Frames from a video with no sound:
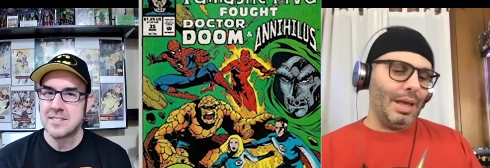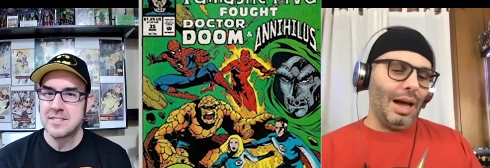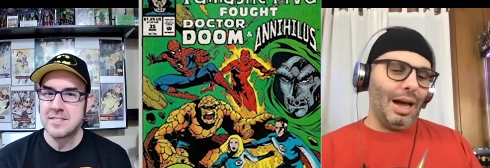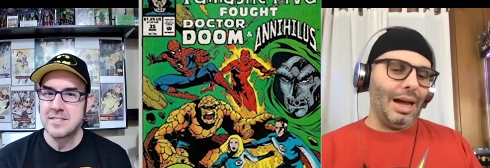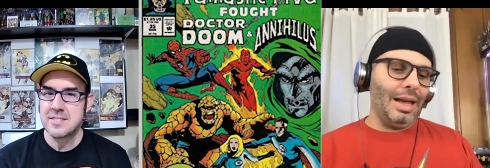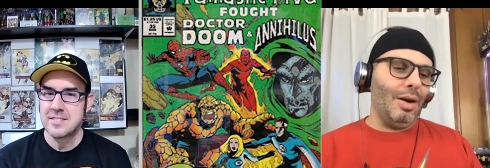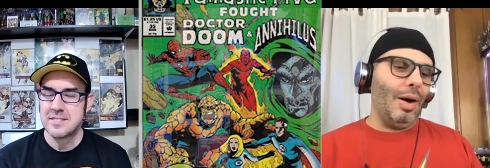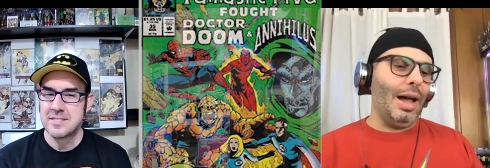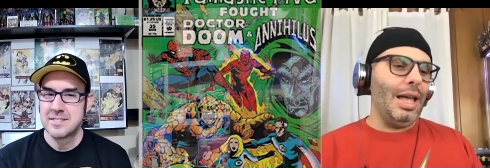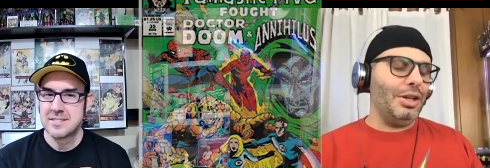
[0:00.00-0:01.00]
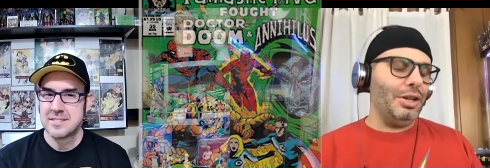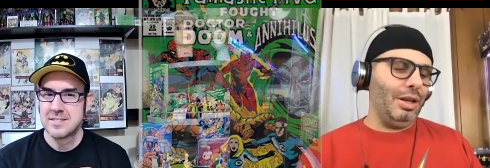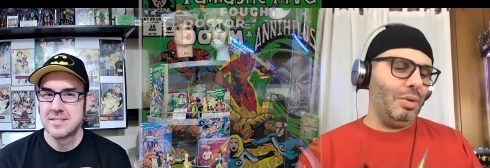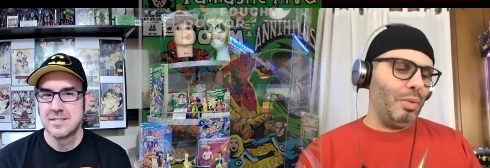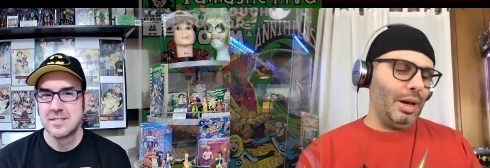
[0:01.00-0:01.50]
Speaker 1: I
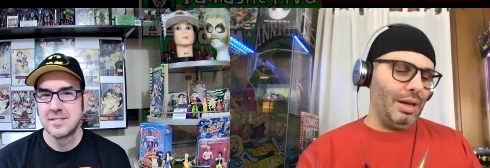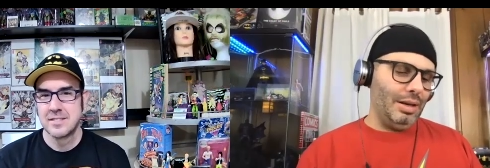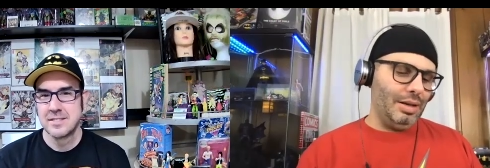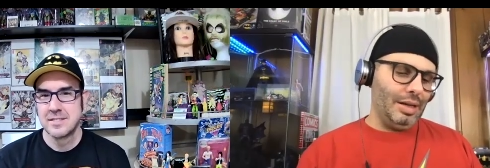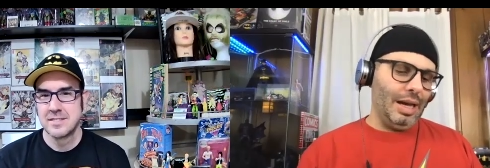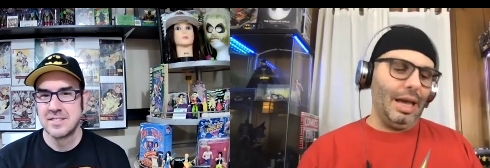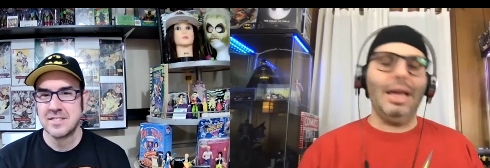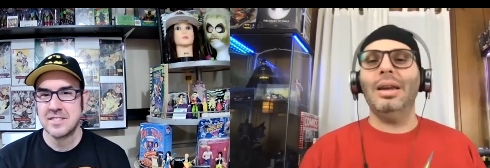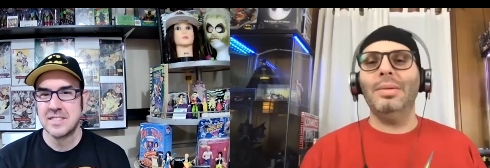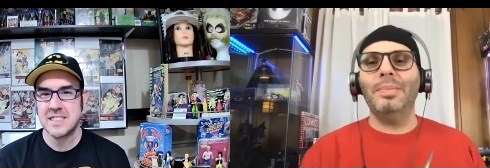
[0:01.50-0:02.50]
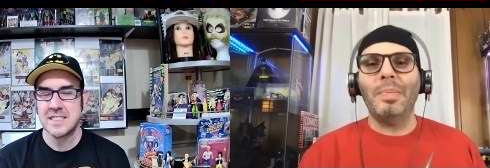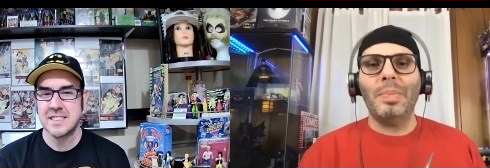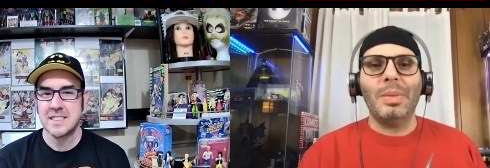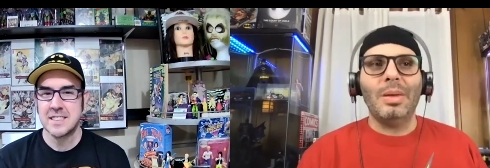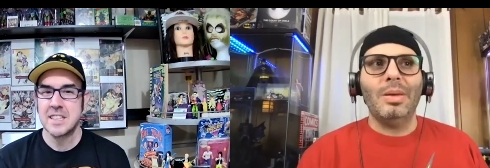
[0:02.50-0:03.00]
actually went on
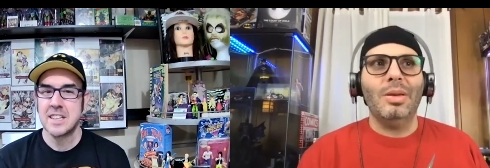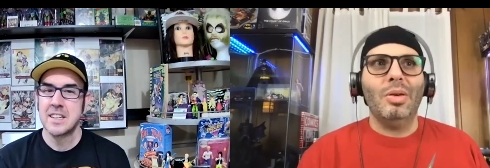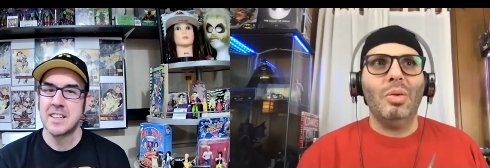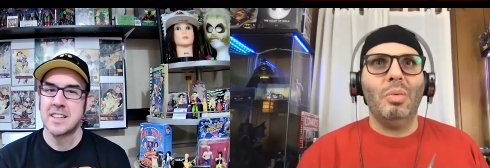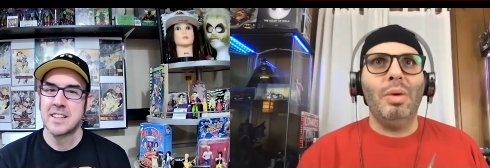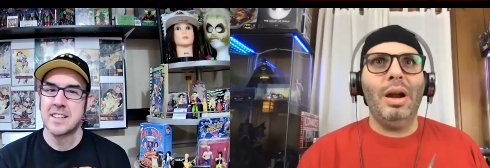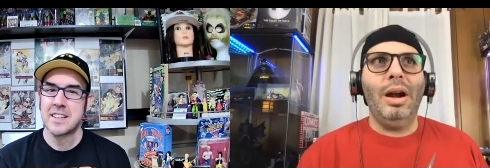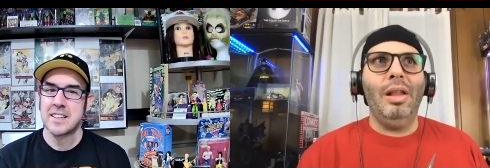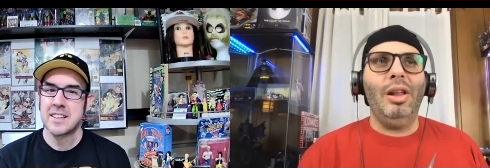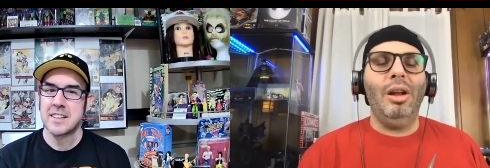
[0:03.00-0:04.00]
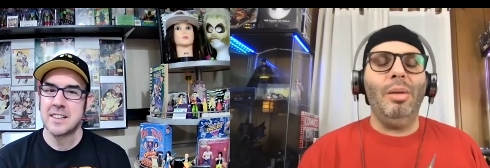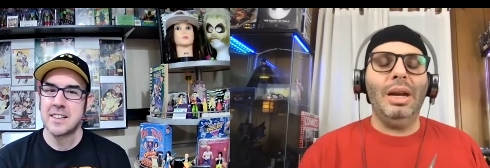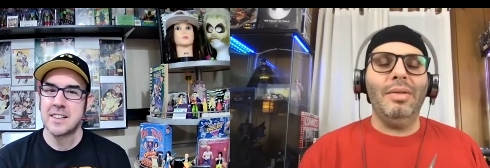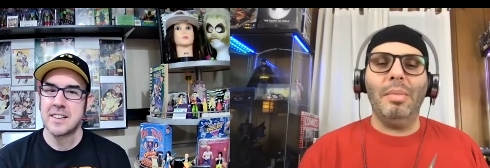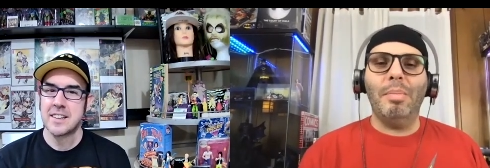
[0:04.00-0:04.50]
a little bit
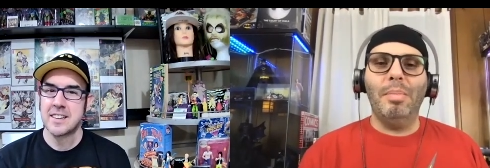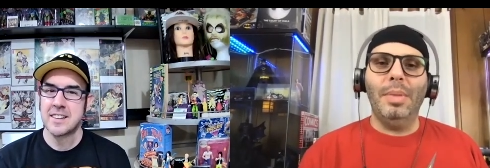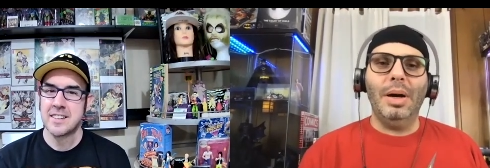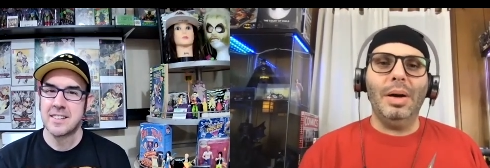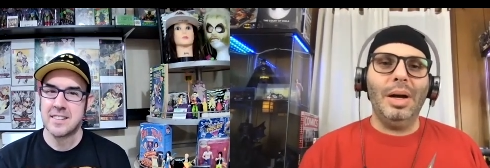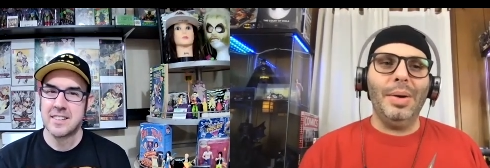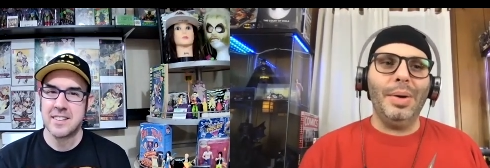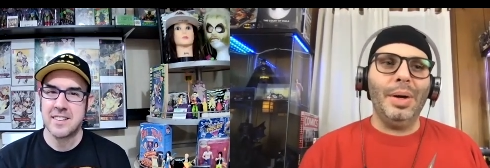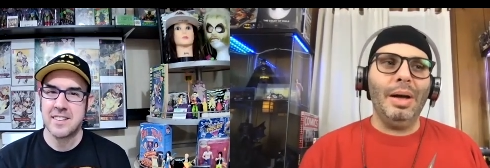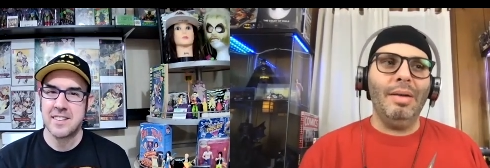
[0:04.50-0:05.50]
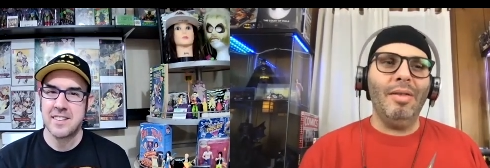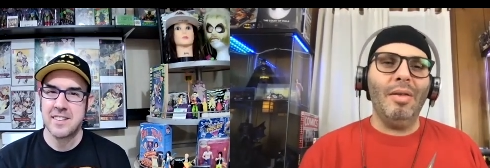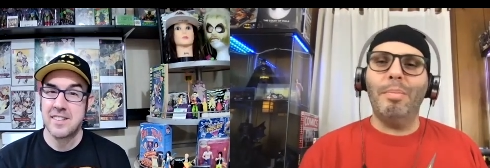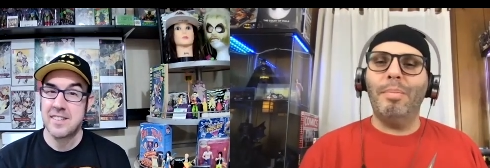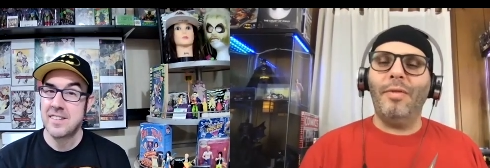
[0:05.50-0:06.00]
of a
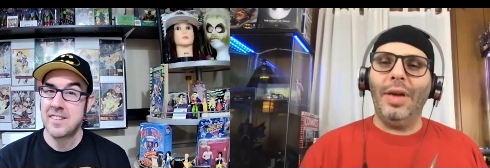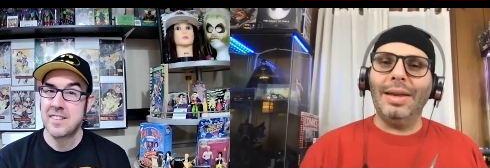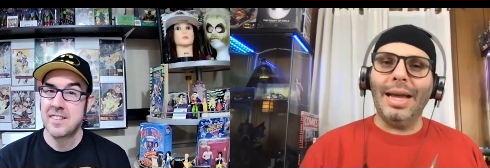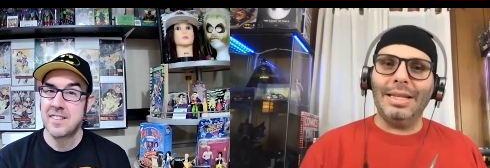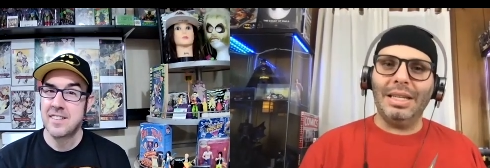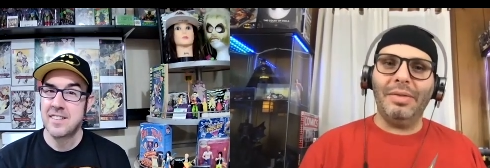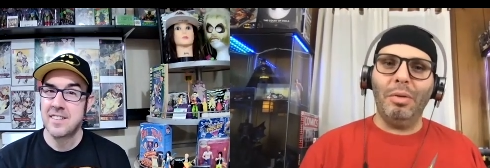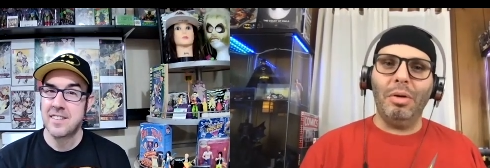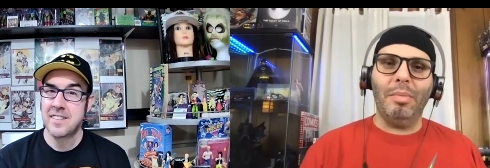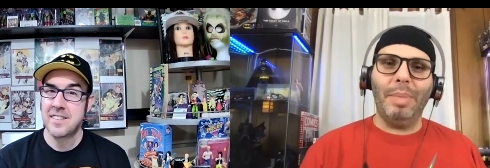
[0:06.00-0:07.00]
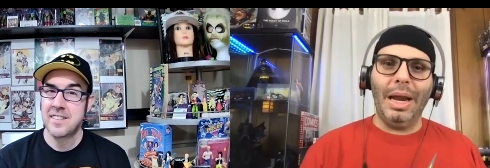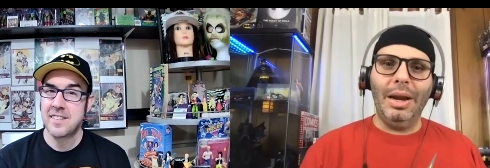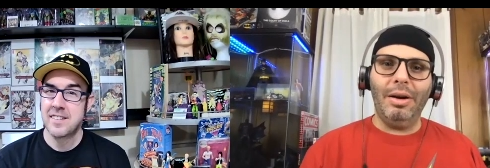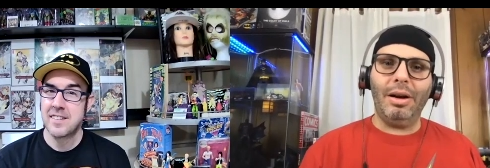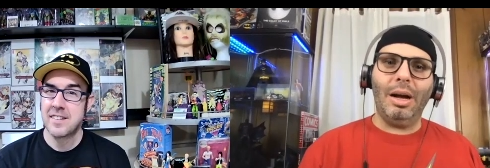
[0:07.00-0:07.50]
Fantastic Four
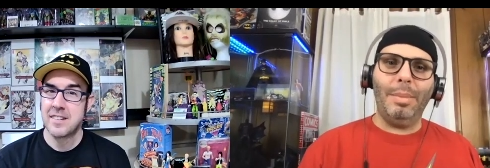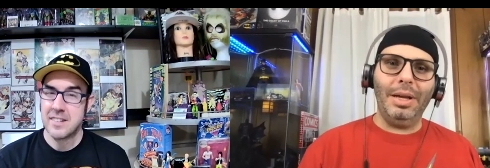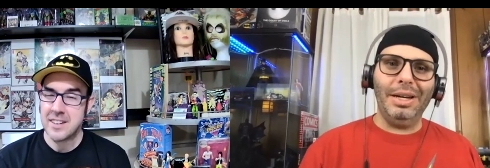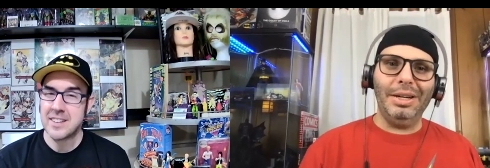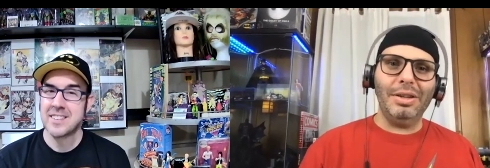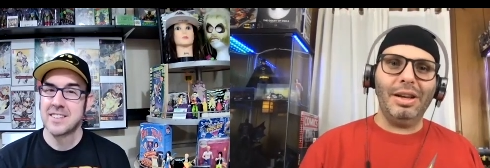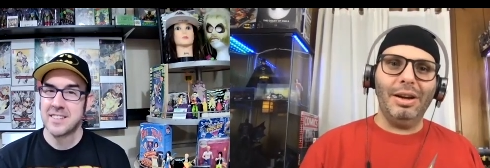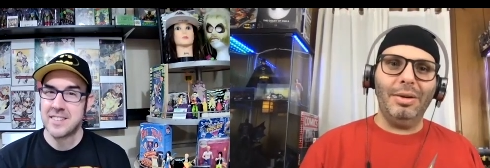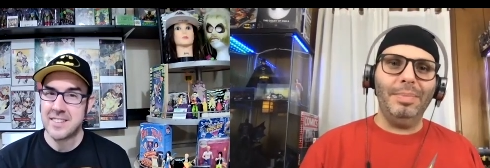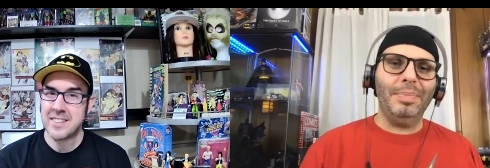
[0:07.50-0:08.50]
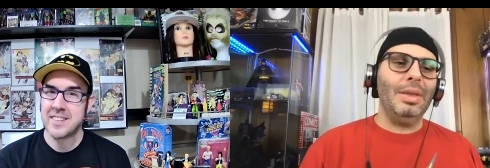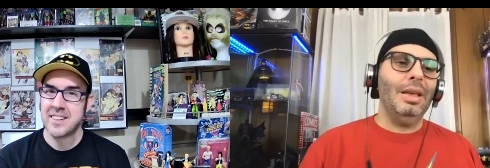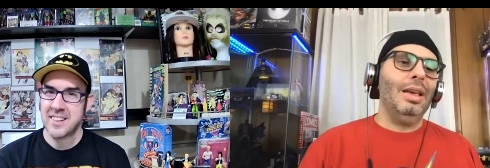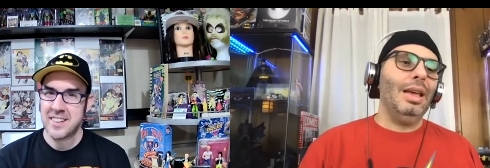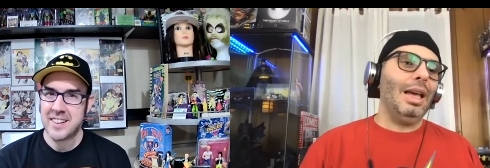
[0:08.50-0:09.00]
bender a couple of years ago,
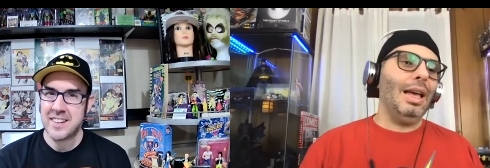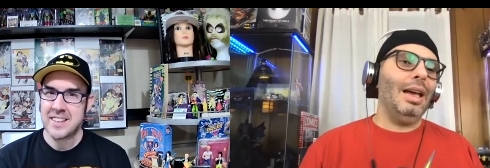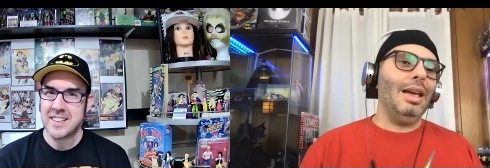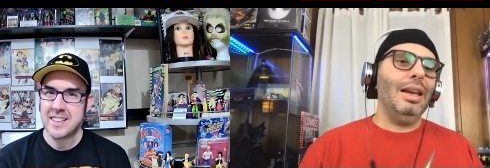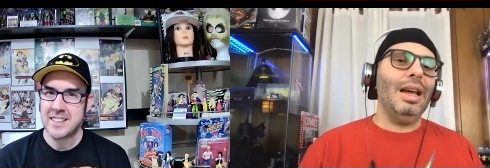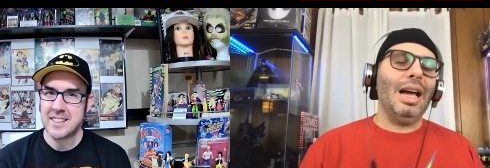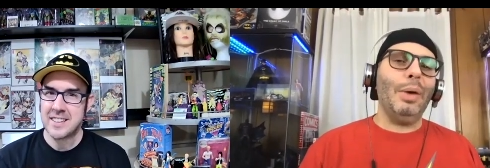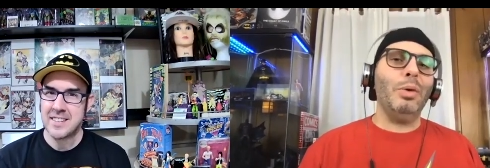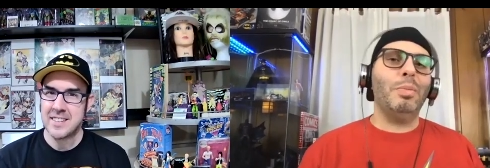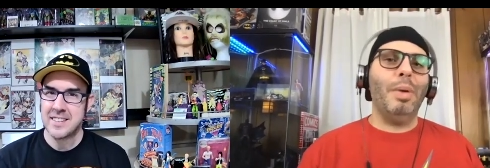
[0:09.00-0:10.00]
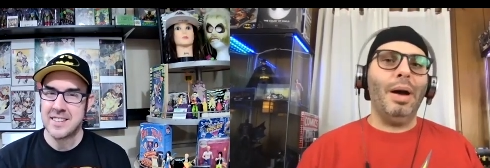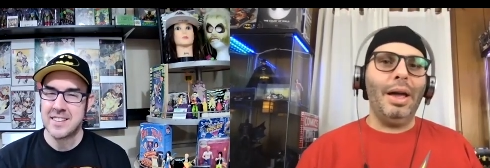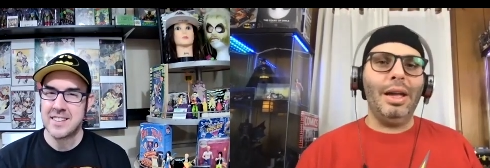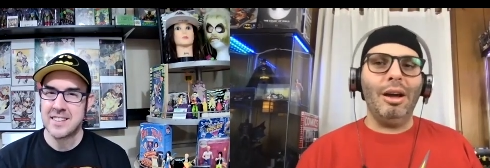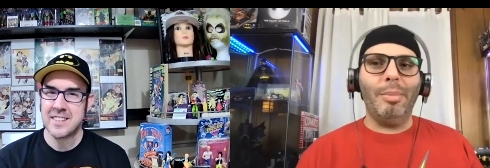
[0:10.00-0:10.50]
and I was
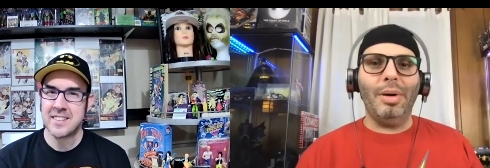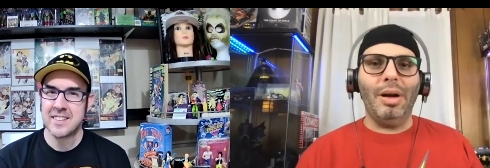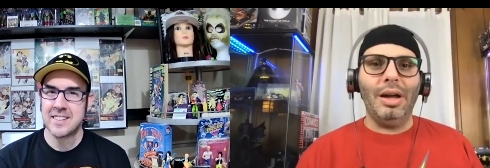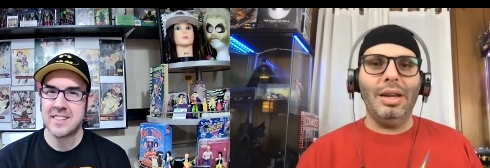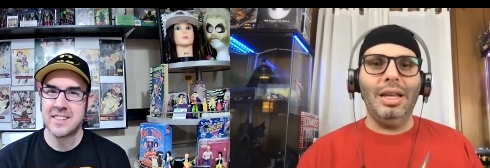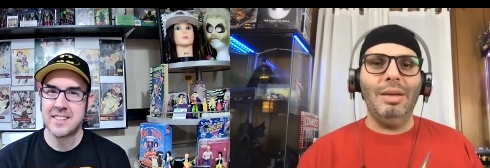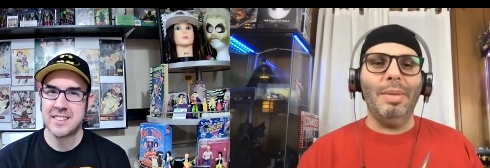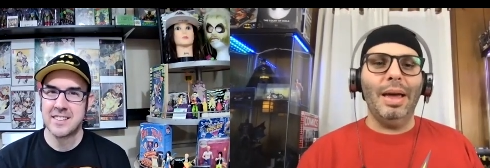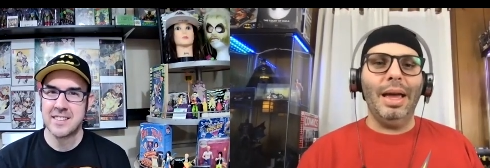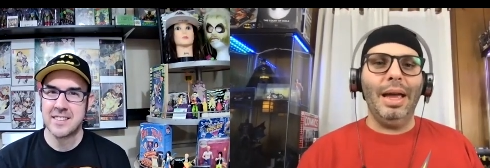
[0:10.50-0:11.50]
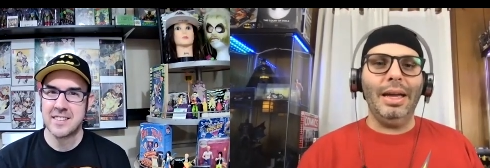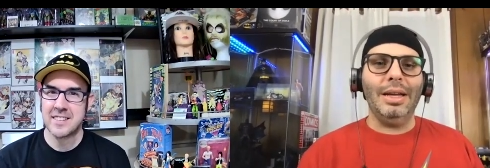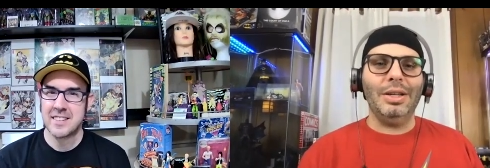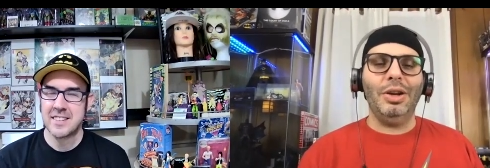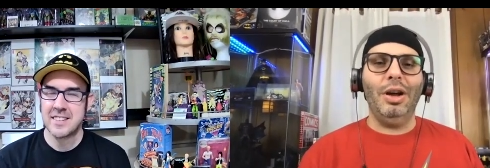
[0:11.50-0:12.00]
buying up on eBay a
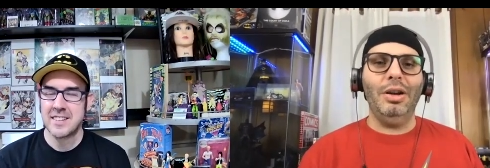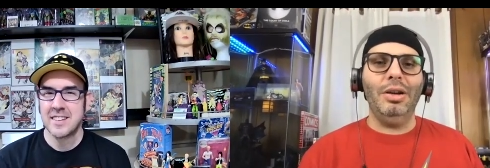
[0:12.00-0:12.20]
ton